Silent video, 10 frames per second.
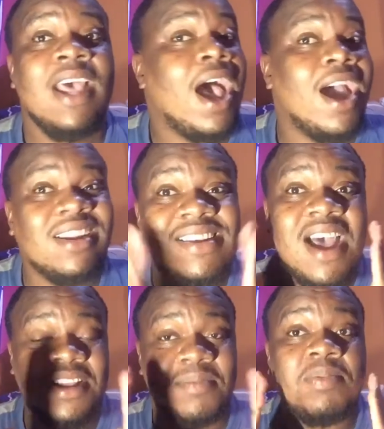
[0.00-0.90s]
are
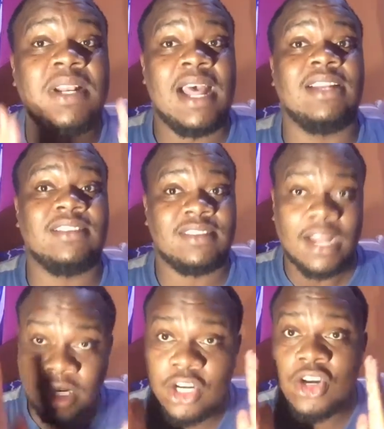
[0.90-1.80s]
not the plans
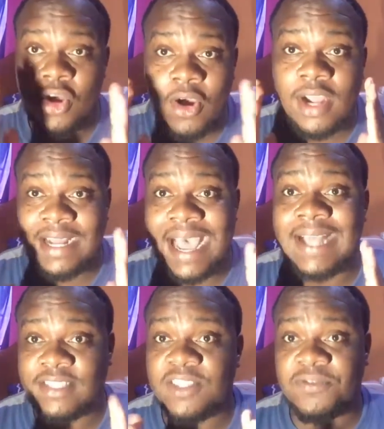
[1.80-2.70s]
that the Lord
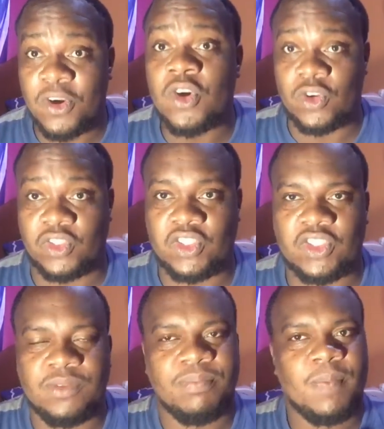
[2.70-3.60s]
has for us.